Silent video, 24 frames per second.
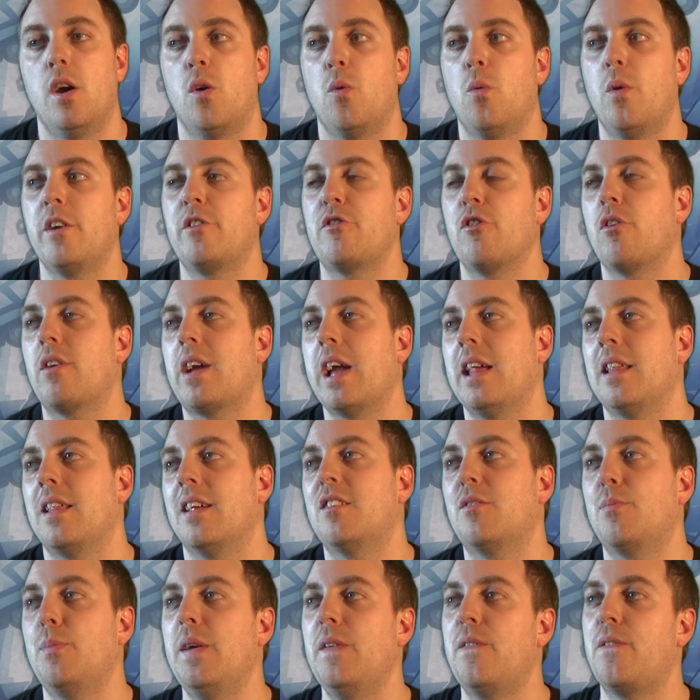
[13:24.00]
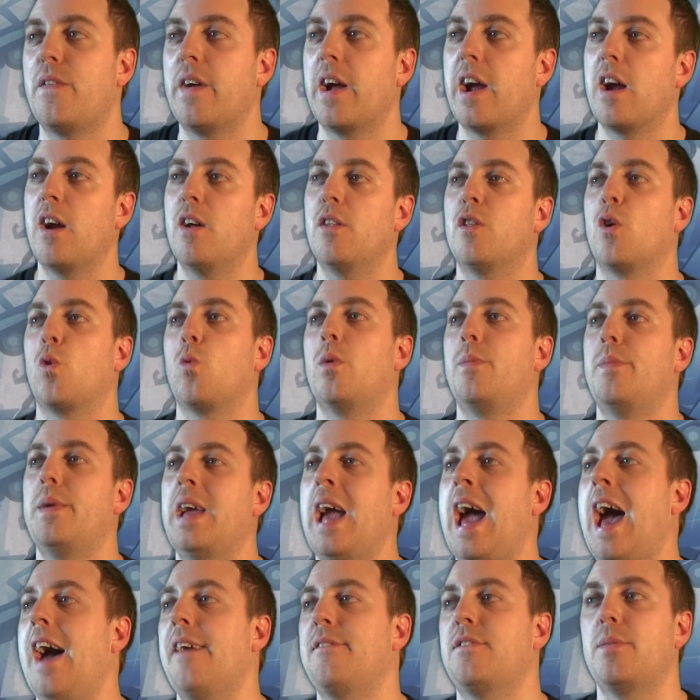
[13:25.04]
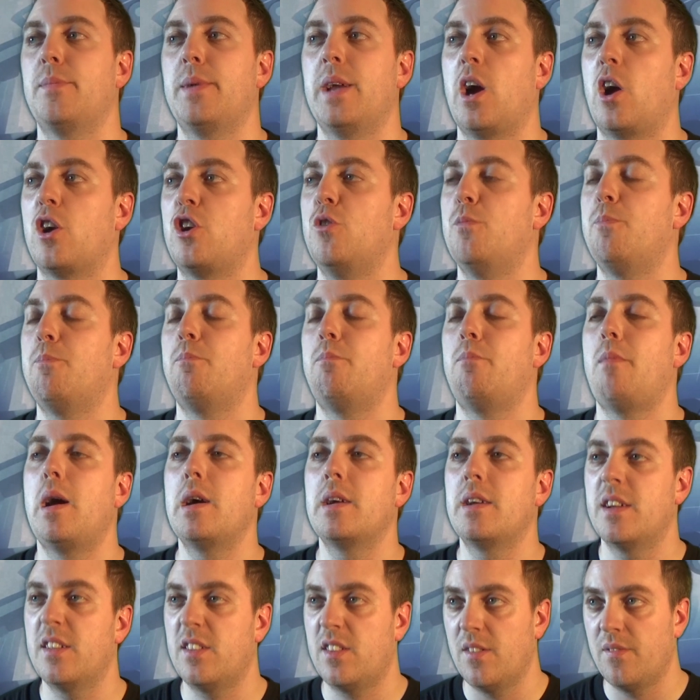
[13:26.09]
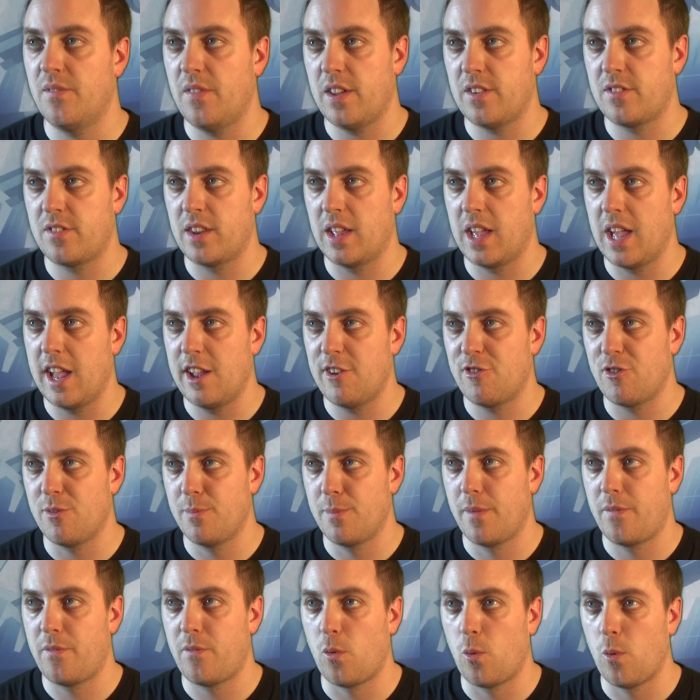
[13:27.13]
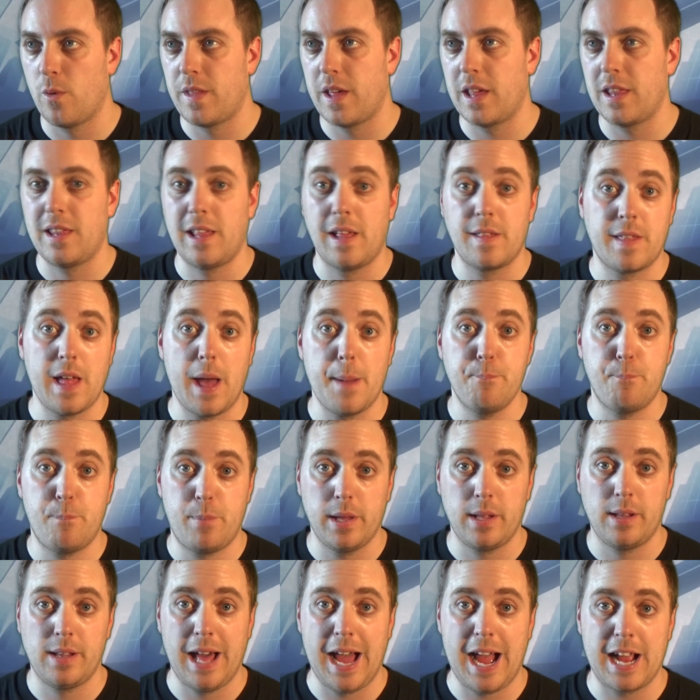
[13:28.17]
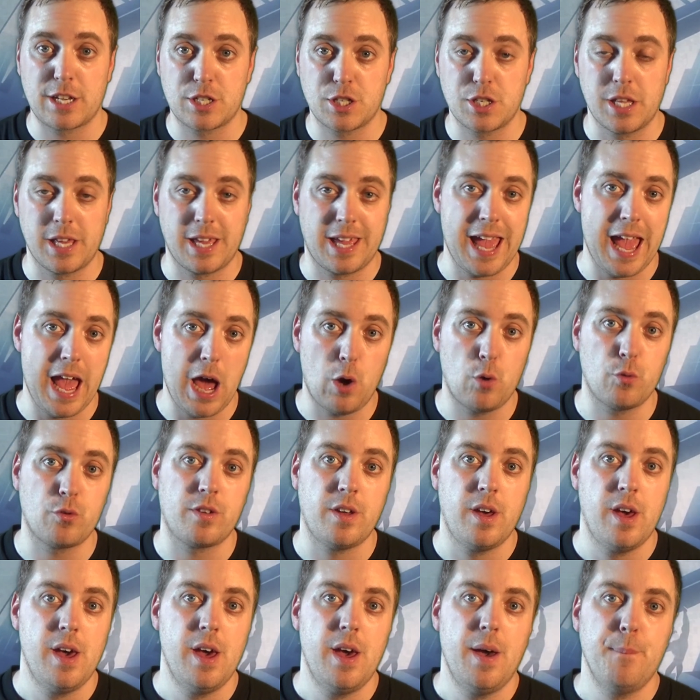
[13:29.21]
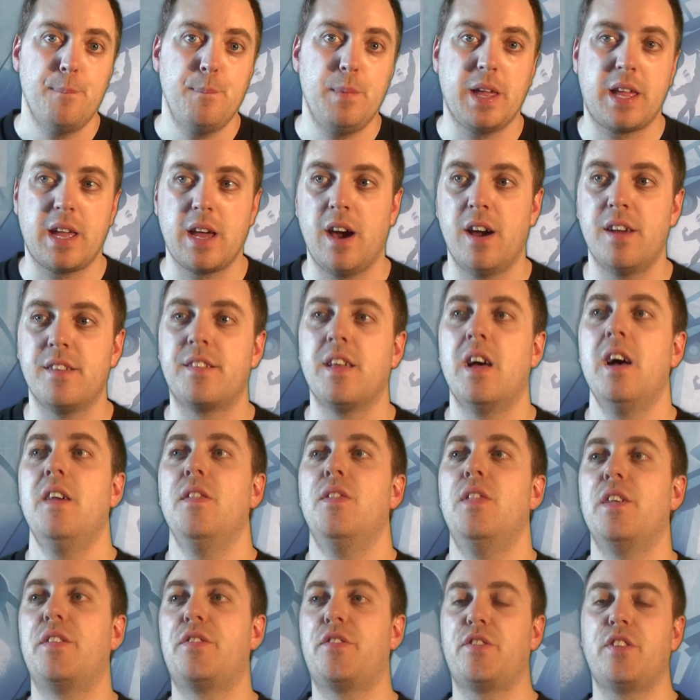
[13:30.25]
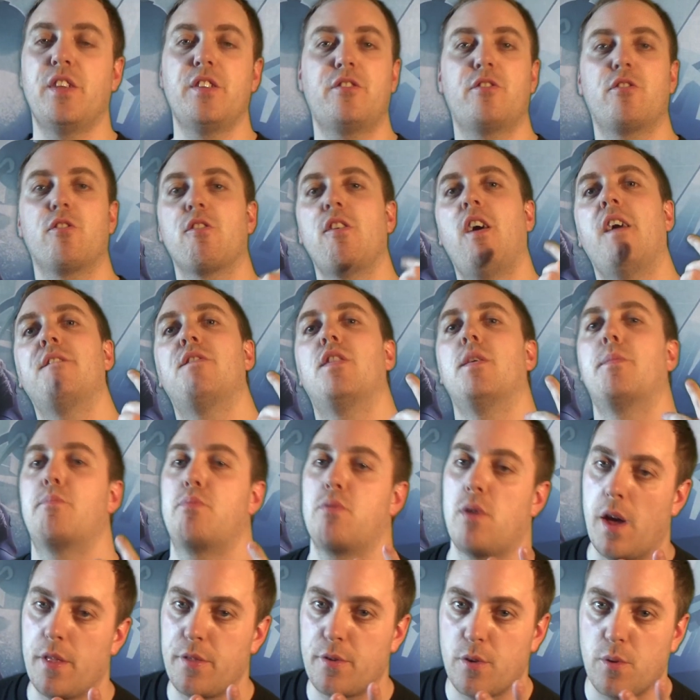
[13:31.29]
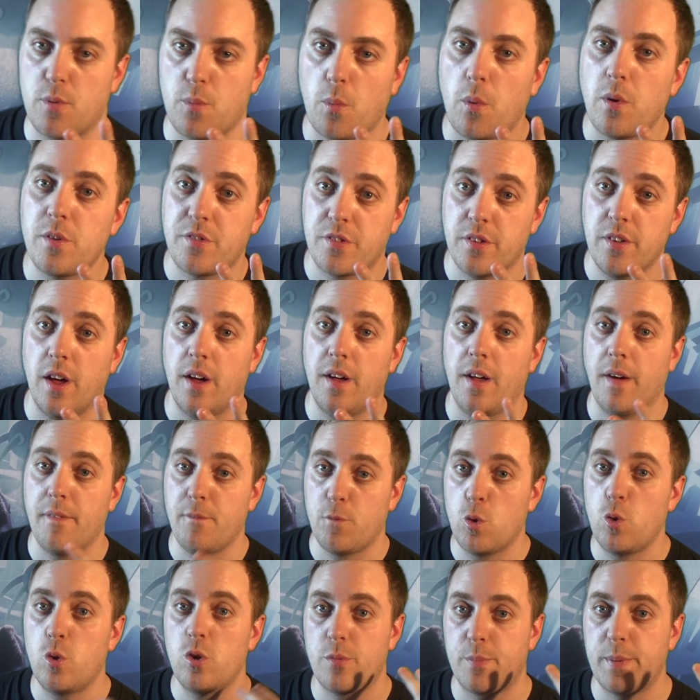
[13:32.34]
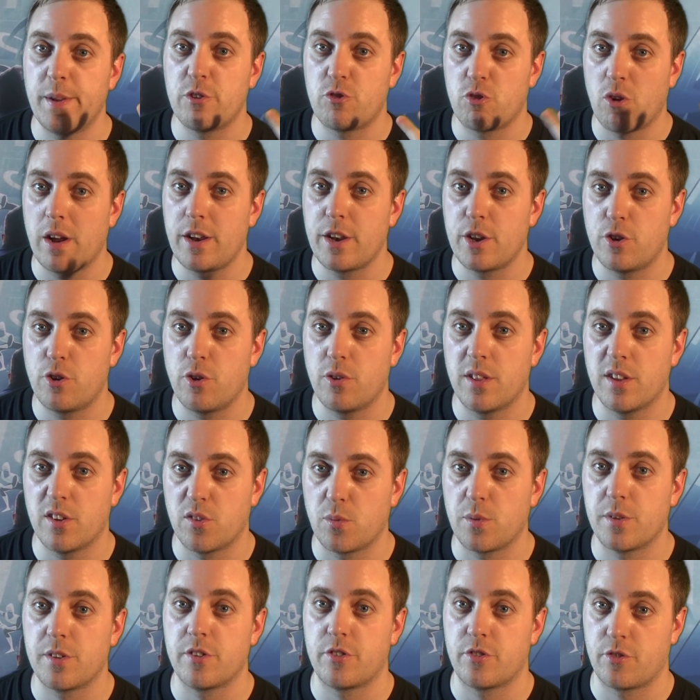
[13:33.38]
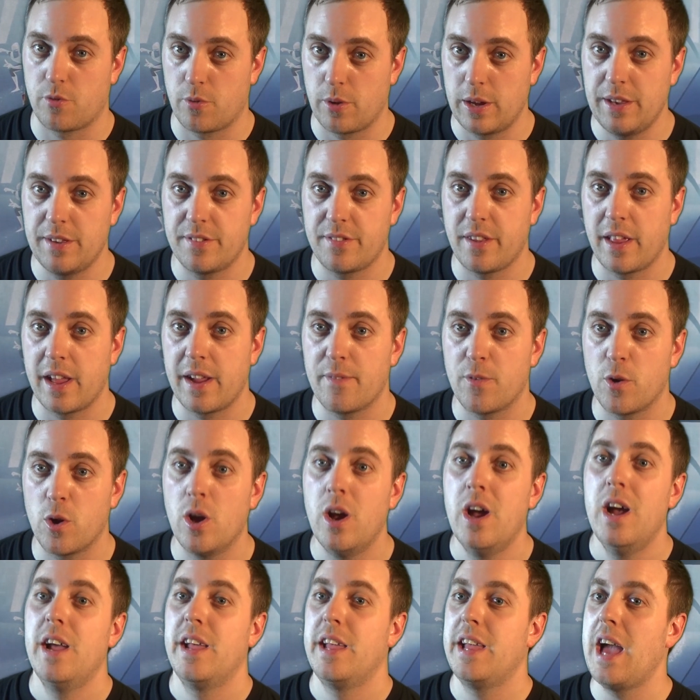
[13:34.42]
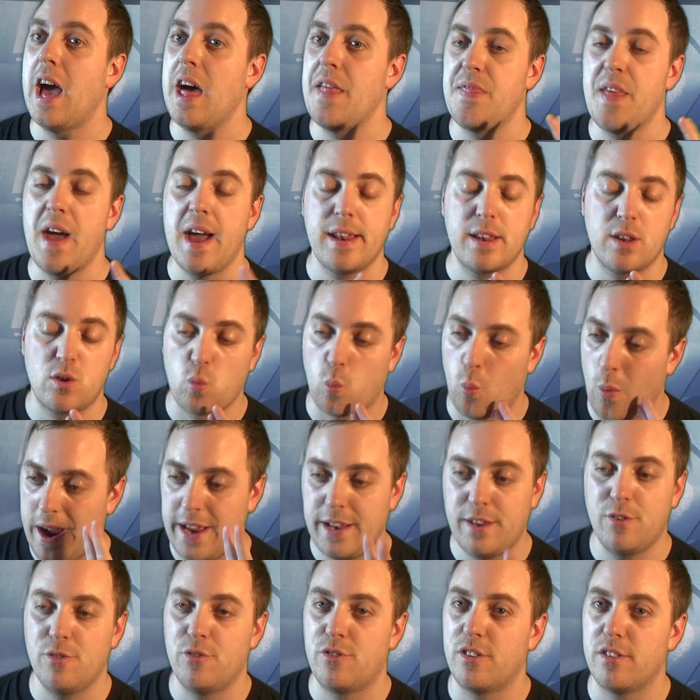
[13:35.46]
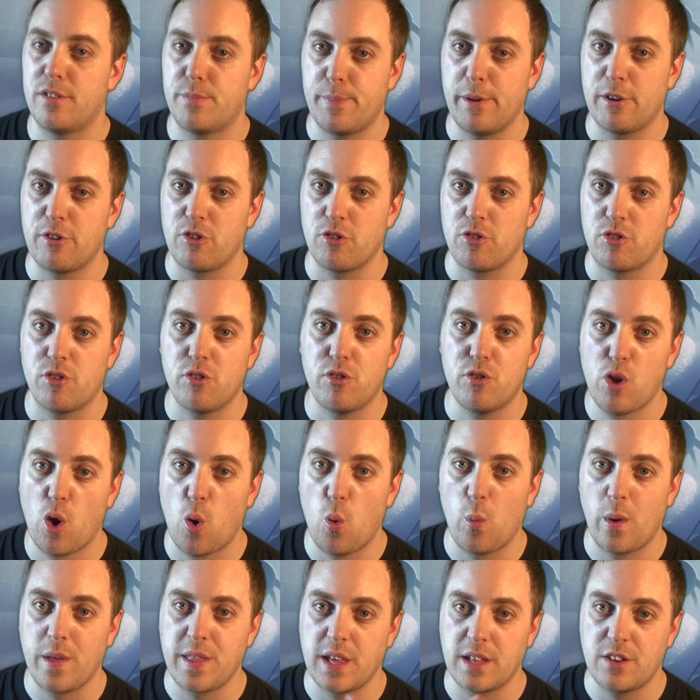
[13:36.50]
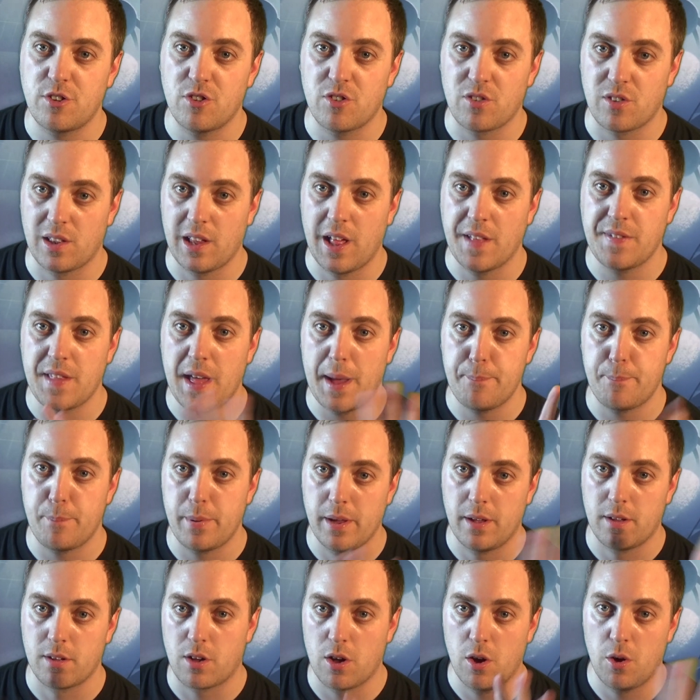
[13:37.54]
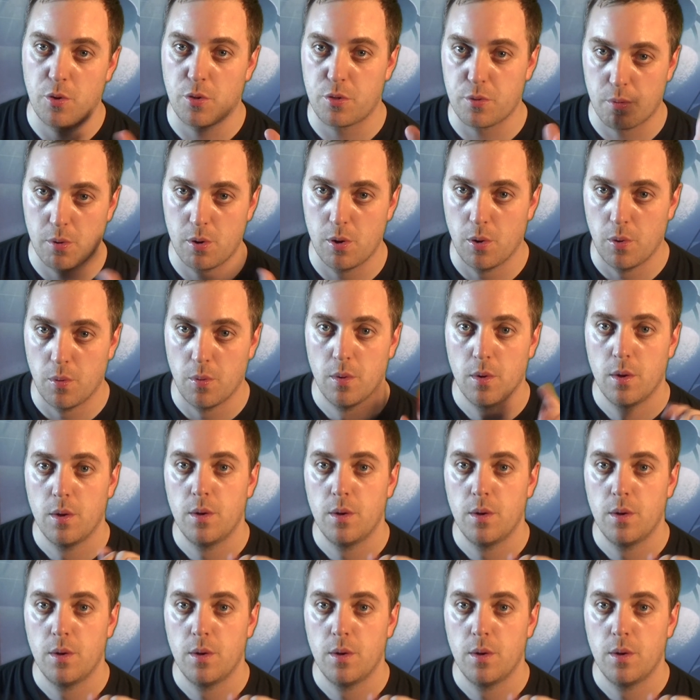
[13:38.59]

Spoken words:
Which, okay, let's be fair, there would have to be a humongous investigation before they let that bill actually count, because the sister of the brother who's been trying to do this with a screenslaver, yeah, that is way too suspicious. There's no way they just let that bill go through.